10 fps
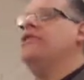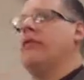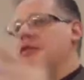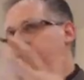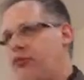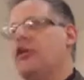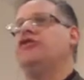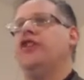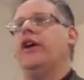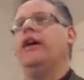from its
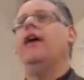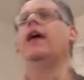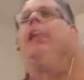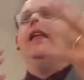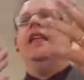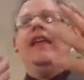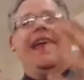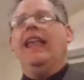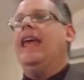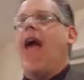preaching,
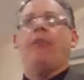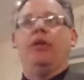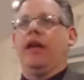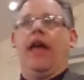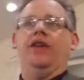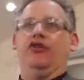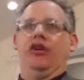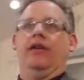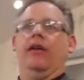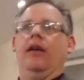any
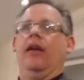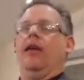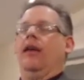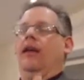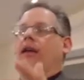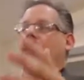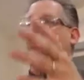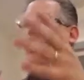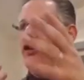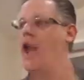application
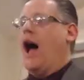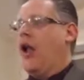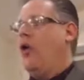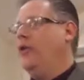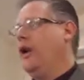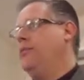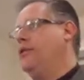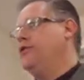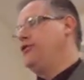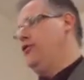will not hold up to
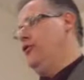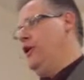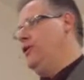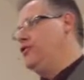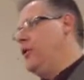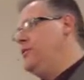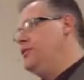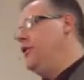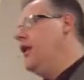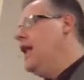the scrutiny of
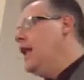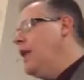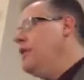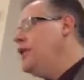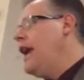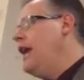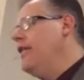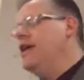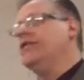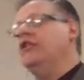Scripture. Let me tell you
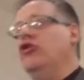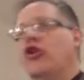this, and you